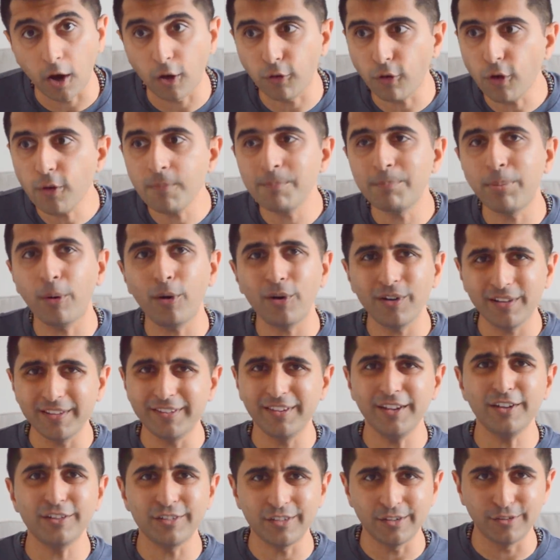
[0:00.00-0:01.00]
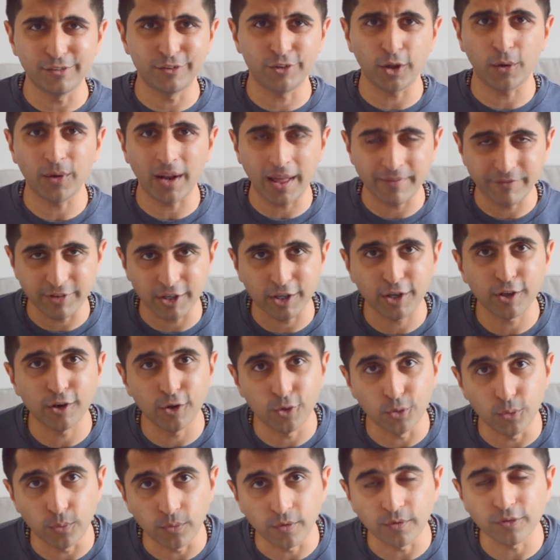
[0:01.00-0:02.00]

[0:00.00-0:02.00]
Our own politicians don't have a clue.